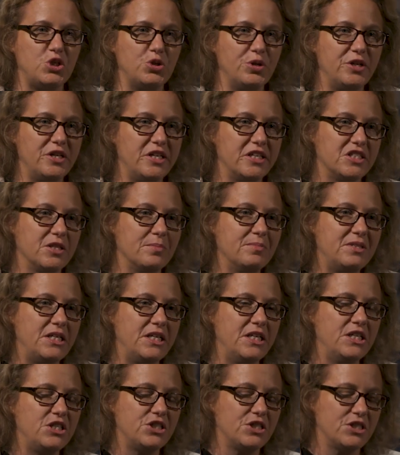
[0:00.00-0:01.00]
Judaism
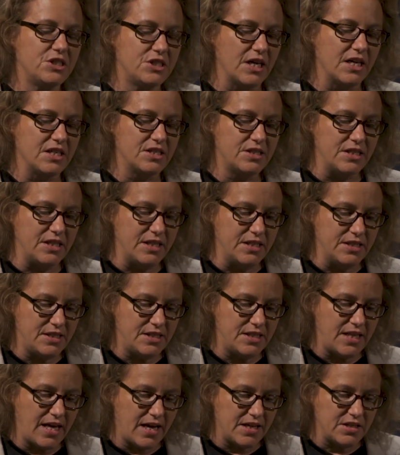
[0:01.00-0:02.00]
teaches us is
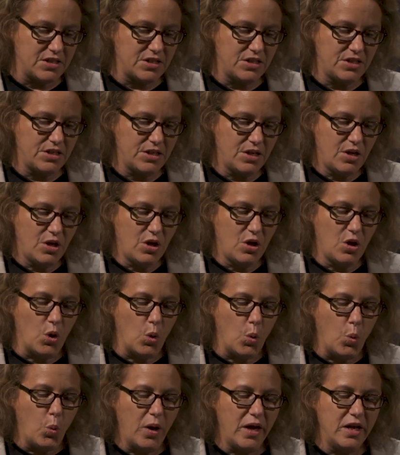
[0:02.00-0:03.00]
that
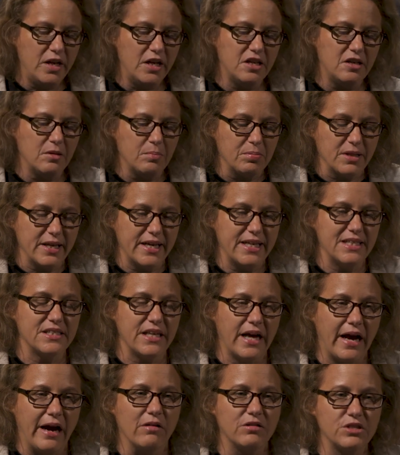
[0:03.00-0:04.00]
we need to place
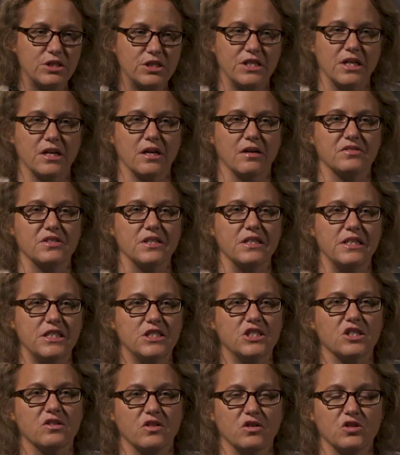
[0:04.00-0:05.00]
ourselves in
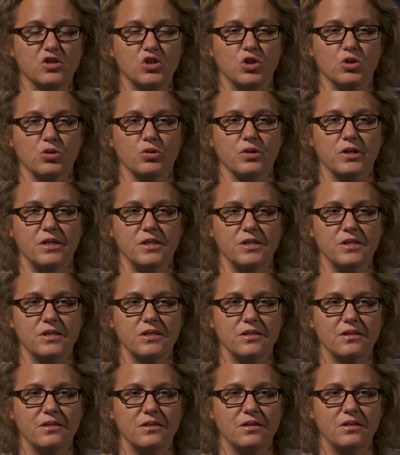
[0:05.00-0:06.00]
each of those stories